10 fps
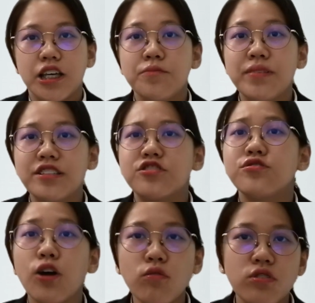it means
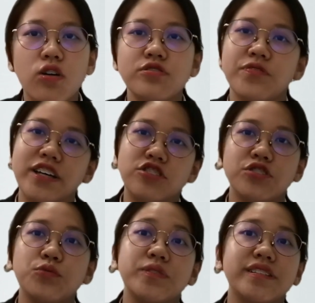no cause of
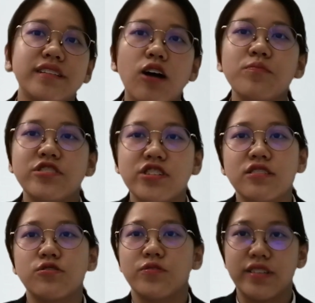actions with some
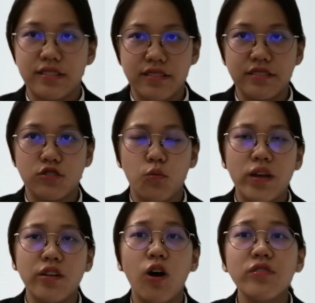chance of success when